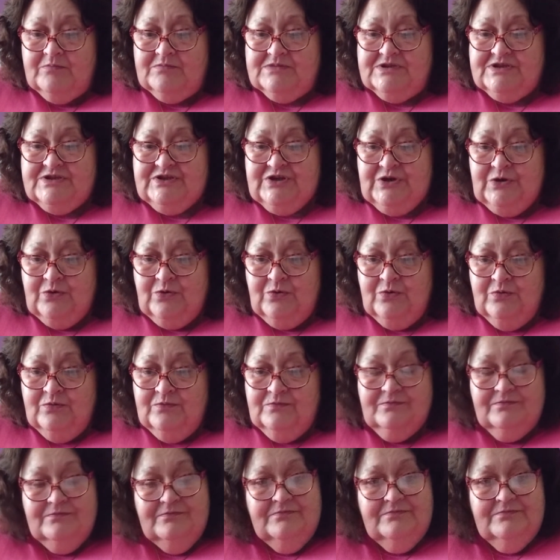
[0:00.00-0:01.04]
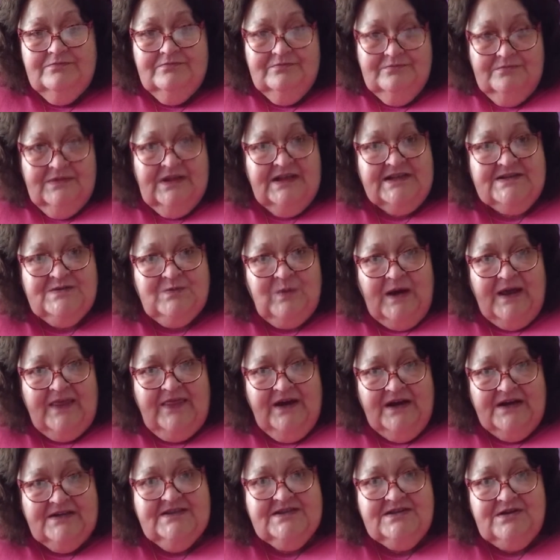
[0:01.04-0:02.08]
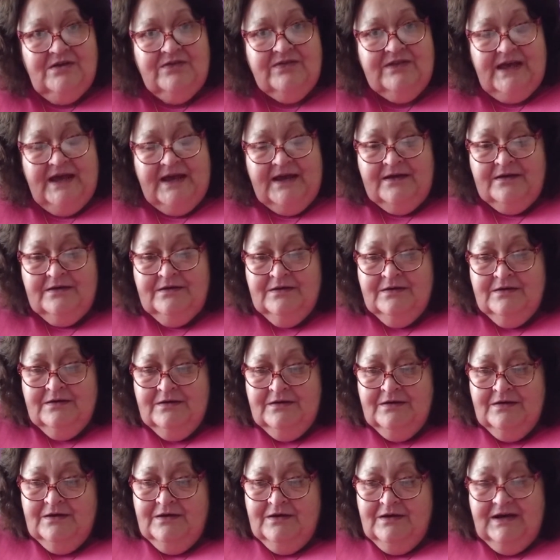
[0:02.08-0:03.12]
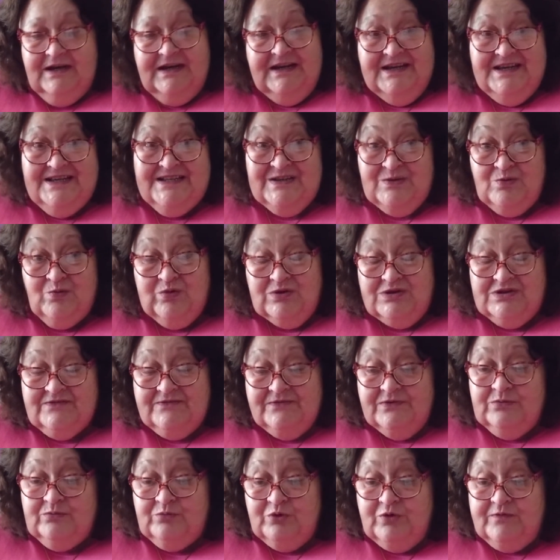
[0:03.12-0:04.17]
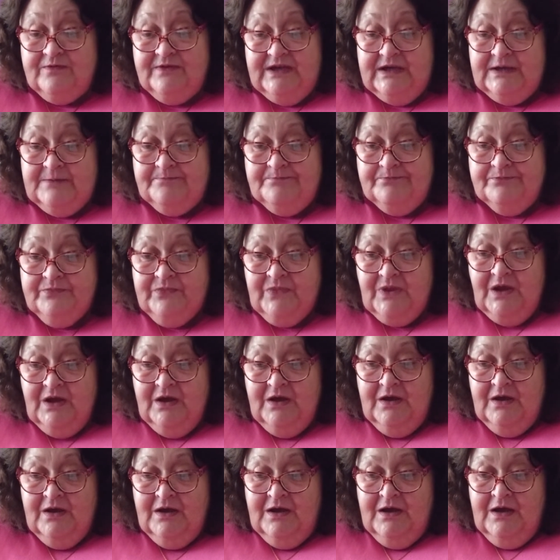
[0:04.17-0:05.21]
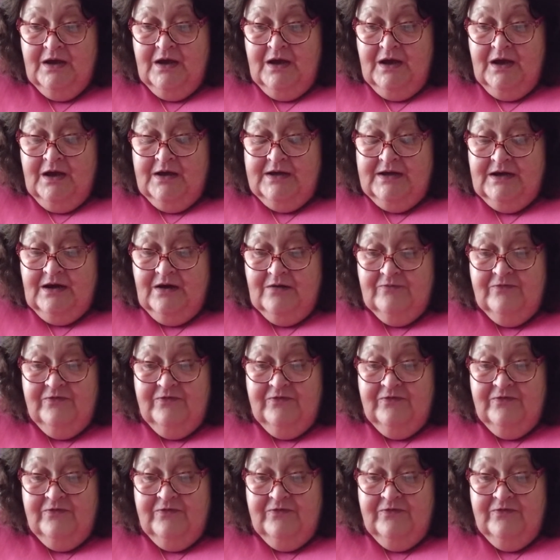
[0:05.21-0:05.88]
So that's why that's on there, and it is a wonderful movie. Now I'm